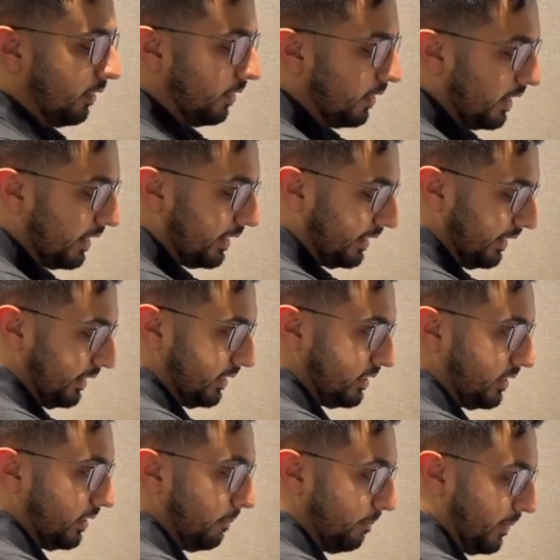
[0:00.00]
that is
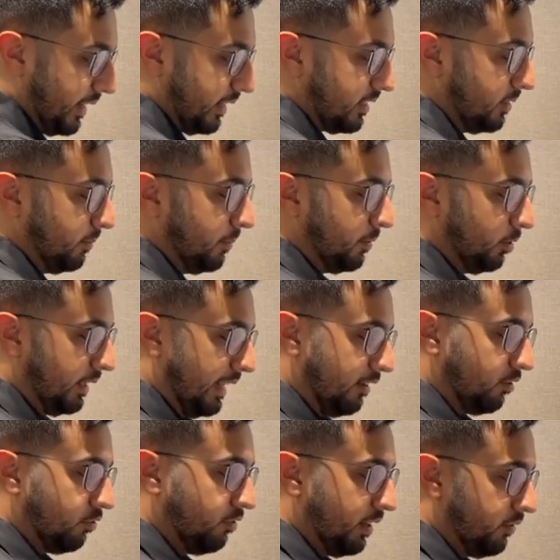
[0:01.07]
the maximum the
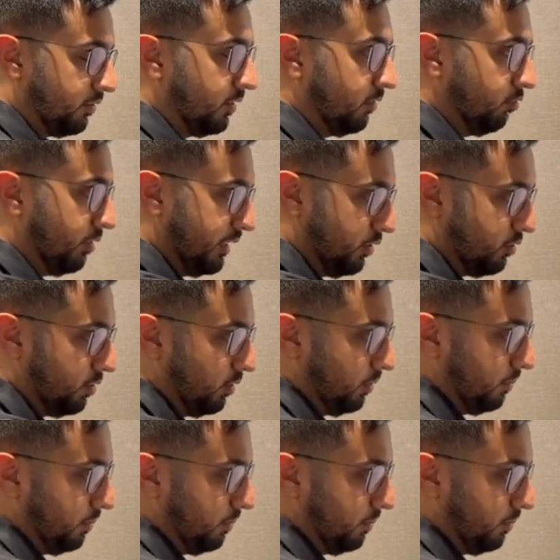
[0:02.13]
graph can reach to,